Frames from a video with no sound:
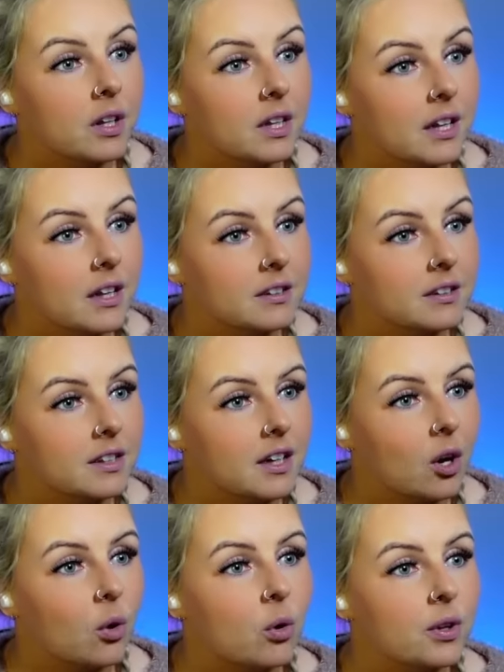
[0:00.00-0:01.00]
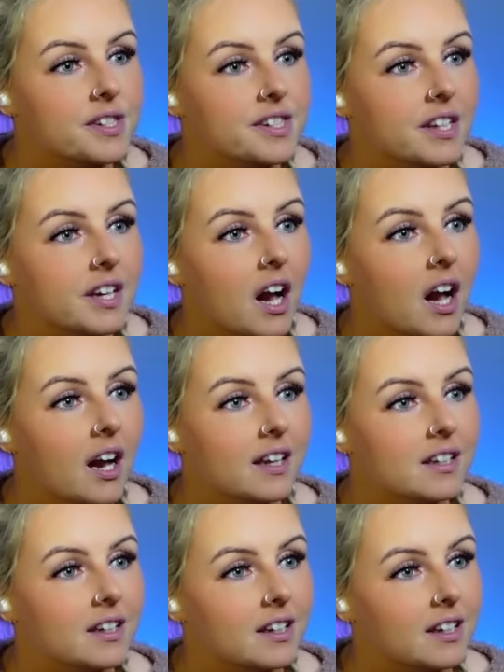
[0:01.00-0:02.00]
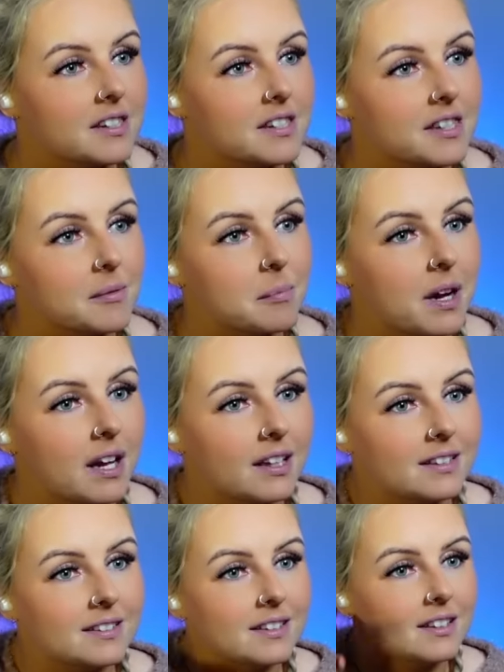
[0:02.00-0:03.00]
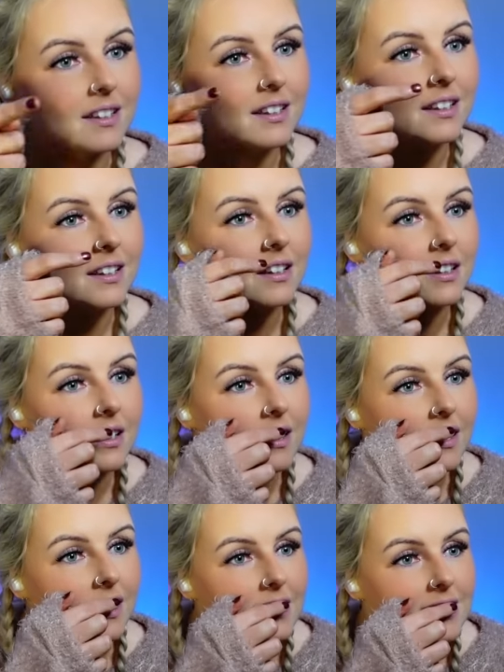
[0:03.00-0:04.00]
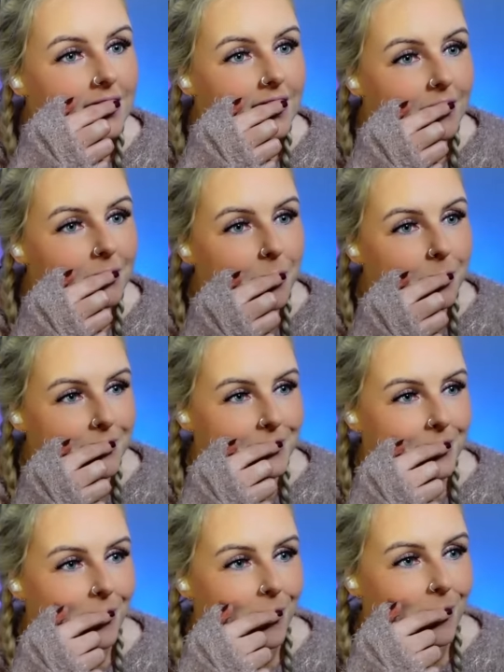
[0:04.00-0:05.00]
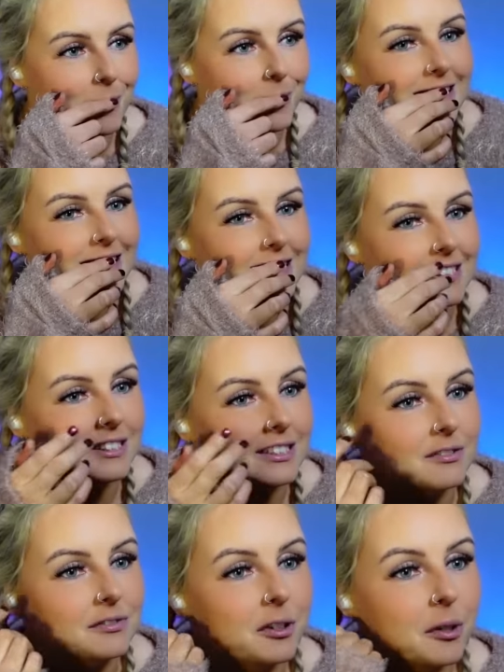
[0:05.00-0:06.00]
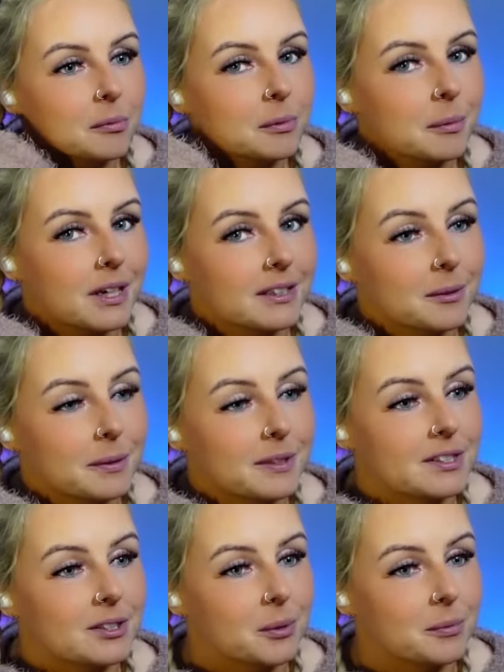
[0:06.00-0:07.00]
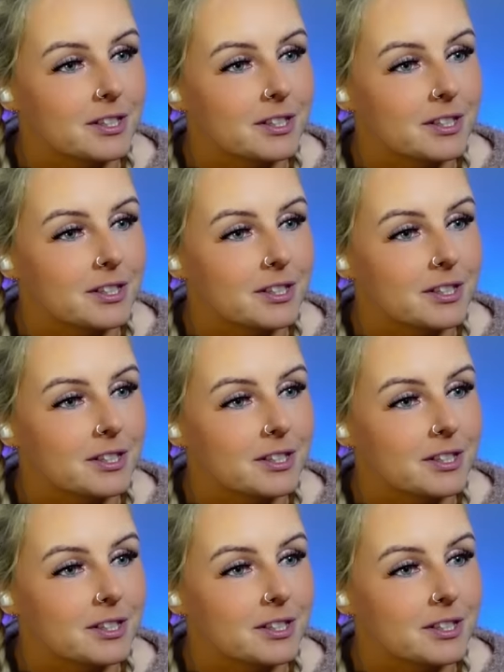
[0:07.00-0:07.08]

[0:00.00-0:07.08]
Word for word: The hell did that? Oh, it's the guy. It's the man. Is it him up the top? Is it the deformed man up at the top?